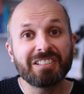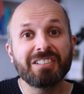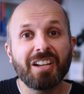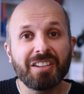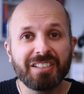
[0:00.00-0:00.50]

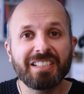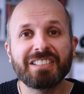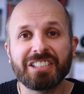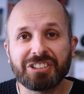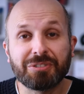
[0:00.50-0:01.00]
another
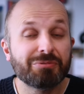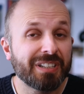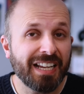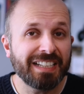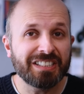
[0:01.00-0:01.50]
condition
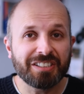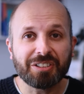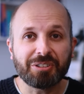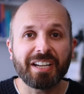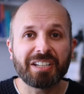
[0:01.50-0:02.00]
related to
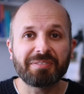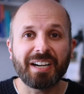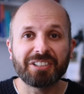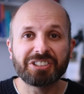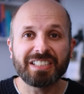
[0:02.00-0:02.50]

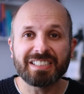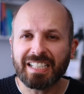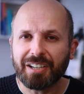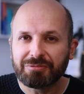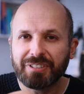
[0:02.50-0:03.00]
cricopharyngeus,
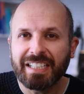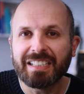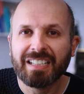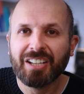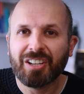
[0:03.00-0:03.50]
that
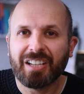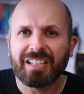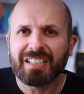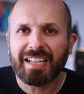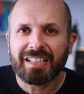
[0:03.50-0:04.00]
ring
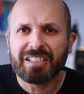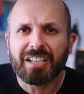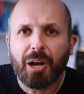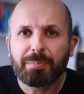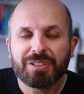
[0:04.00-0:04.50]
at
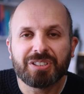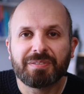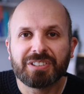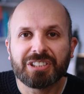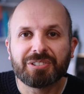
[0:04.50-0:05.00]
the upper
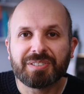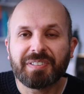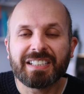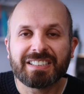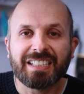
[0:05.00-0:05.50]
esophageal
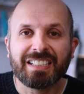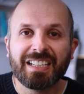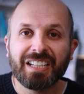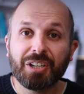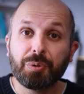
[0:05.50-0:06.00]
sphincter,
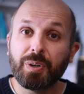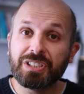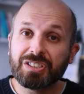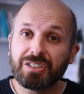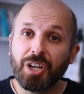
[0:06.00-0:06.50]

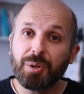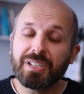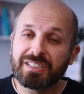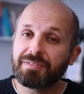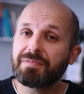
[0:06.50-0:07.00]
which is known
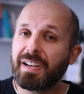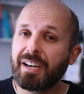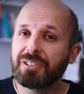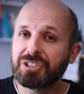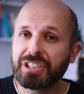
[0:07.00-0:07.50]
as a
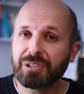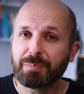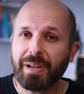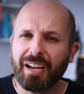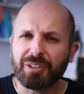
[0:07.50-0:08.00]
pharyngeal
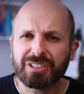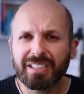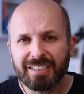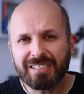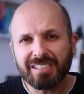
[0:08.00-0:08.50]
pouch.
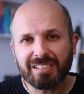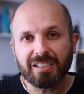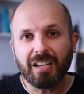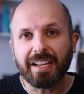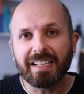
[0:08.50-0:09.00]
Now, this is
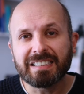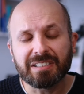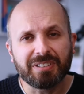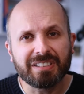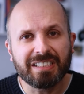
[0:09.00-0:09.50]
slightly
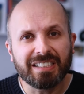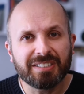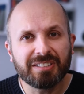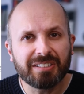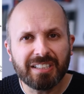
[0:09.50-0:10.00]
different, and it
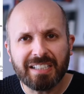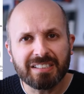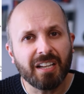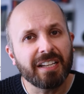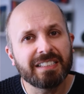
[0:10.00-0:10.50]
has
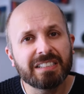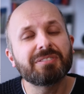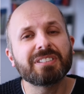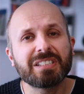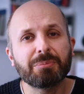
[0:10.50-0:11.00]
slightly
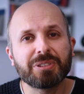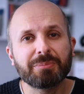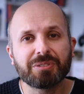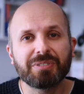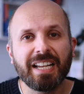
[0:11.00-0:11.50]
different
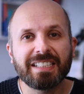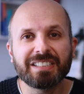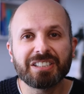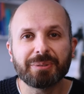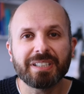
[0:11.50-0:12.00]
symptoms
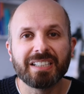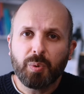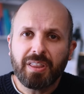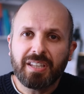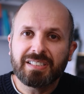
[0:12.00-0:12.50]
related to it.
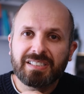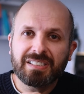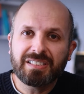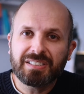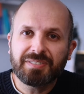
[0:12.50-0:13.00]
With this
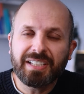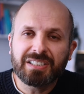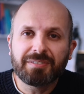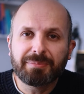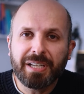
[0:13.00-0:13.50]

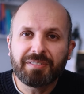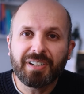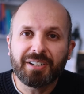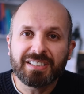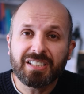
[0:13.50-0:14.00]
sphincter being
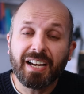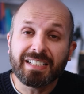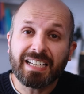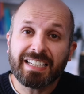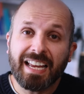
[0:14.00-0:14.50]
very
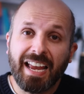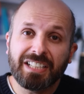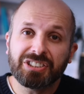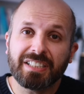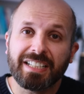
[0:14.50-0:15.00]
tight,
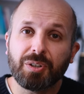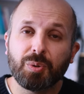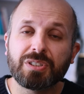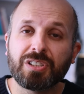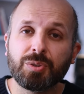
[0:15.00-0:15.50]
occasionally it
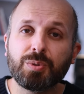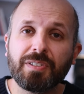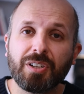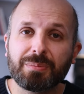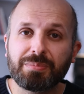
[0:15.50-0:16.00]
causes an
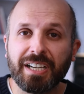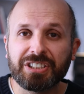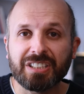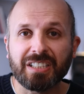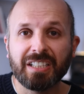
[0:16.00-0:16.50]
awful lot of
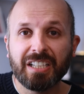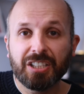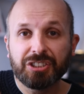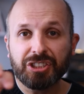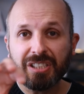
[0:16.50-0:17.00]
pressure
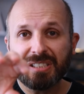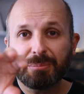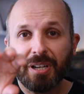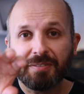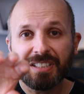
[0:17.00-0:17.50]
just
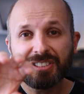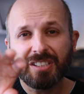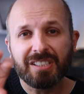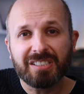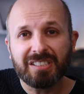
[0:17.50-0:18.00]
above it
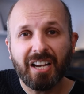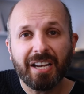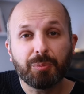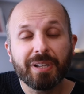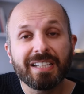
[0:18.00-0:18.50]
to the
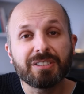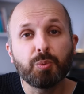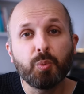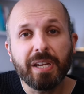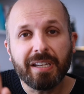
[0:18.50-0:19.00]
side, where there's a
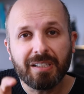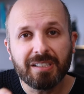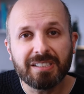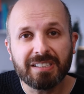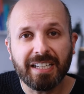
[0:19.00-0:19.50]

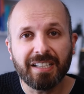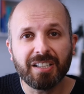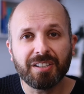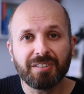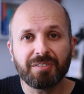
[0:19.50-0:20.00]
weakness in
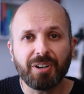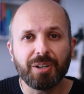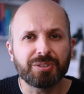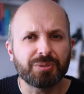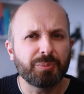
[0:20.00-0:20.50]
the
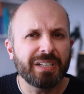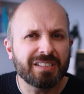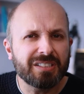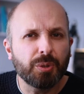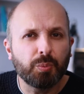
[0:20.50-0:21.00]
throat, or a
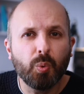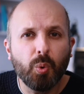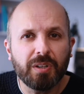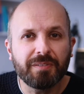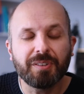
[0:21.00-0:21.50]
weakness in the
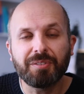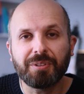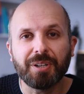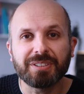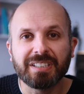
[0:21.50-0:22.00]
wall of the
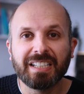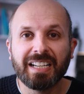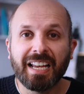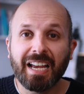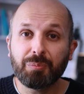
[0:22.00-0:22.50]
throat.
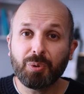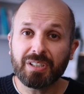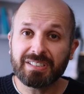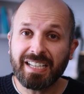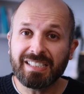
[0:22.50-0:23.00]
And
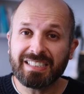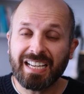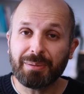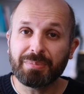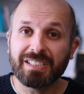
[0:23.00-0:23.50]
what tends to
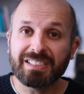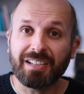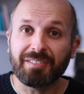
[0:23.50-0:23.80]
happen is